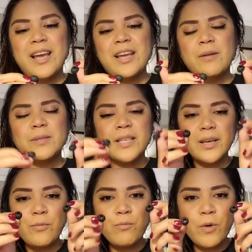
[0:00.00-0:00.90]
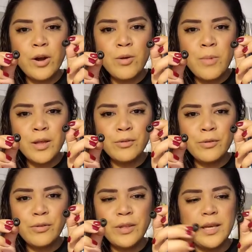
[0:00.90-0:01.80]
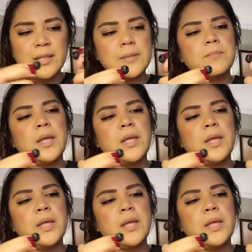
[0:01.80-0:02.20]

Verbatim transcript: and I was like, where are my little things?